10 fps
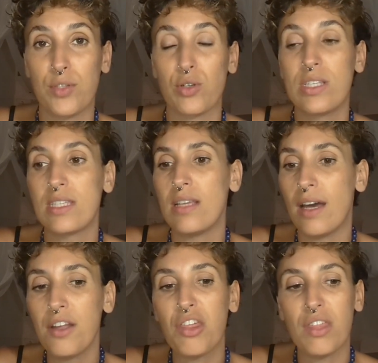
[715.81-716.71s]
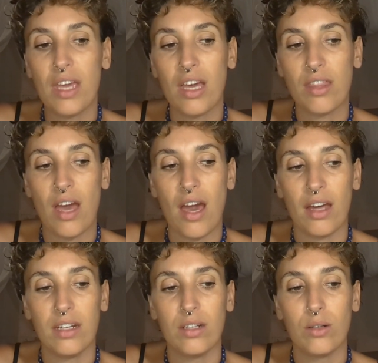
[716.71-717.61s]
So it's not a thing
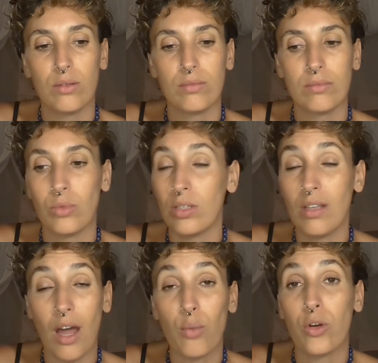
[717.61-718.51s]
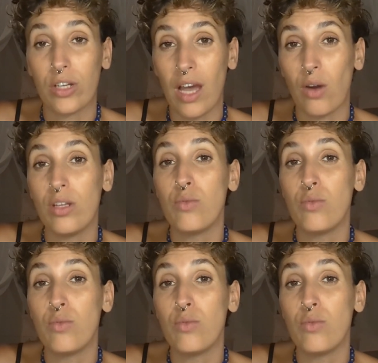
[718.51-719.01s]
that will not work out.